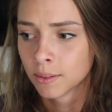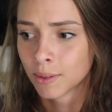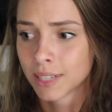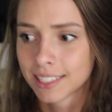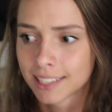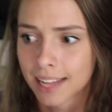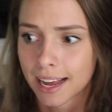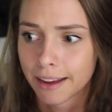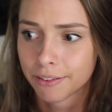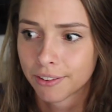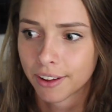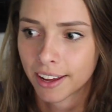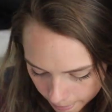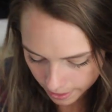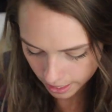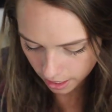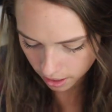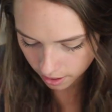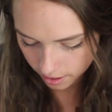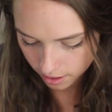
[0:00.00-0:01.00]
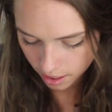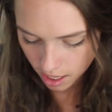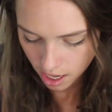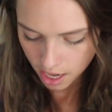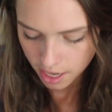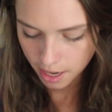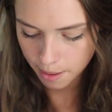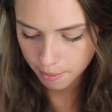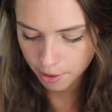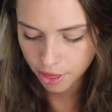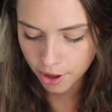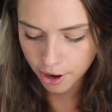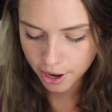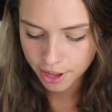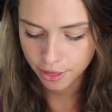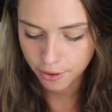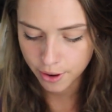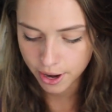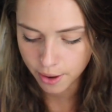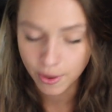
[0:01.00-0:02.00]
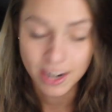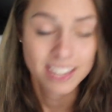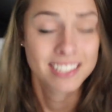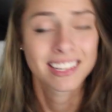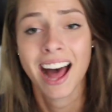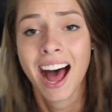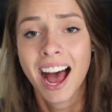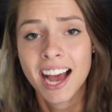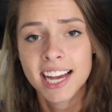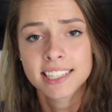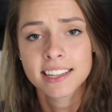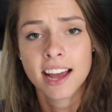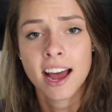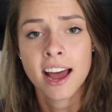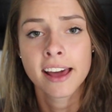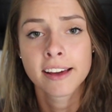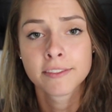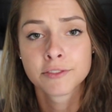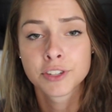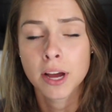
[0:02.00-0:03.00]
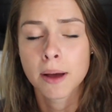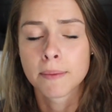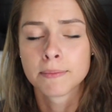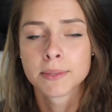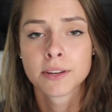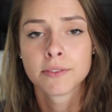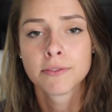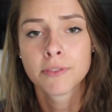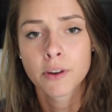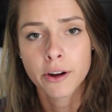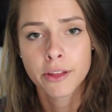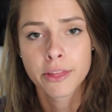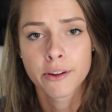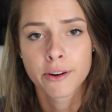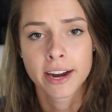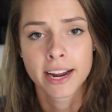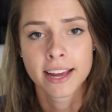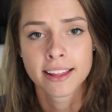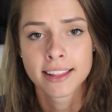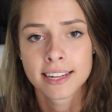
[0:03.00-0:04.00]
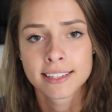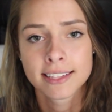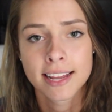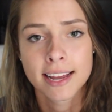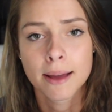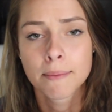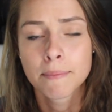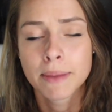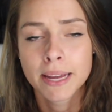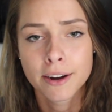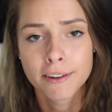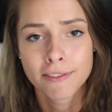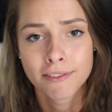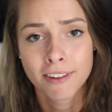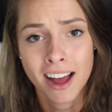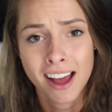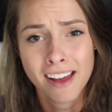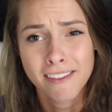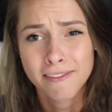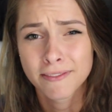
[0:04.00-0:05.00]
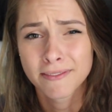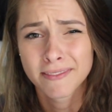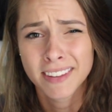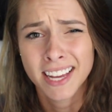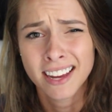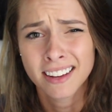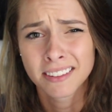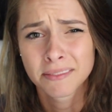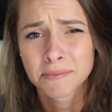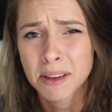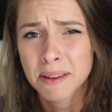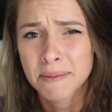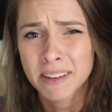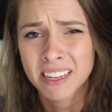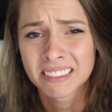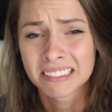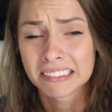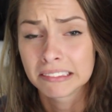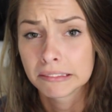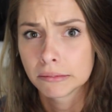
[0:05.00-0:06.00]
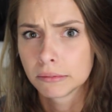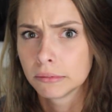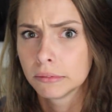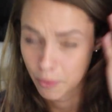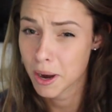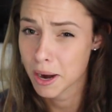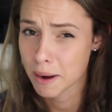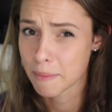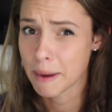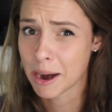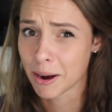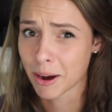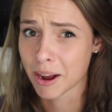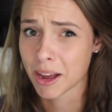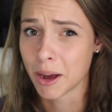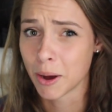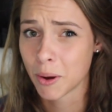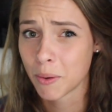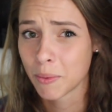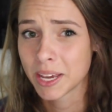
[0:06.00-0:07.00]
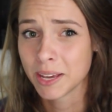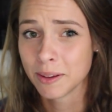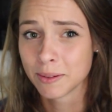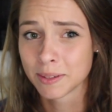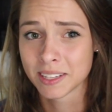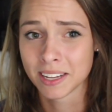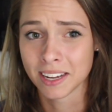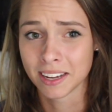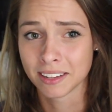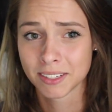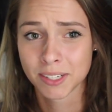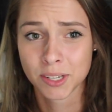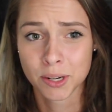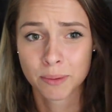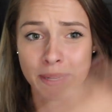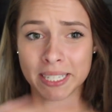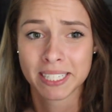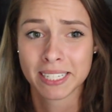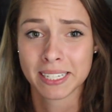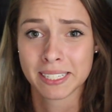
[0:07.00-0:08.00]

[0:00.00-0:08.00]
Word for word: What is life? Number thirty-three, what is the highest I have jumped? four three, and that's like a meter five? Yeah, maybe? Oh. We're in America. We use the stupid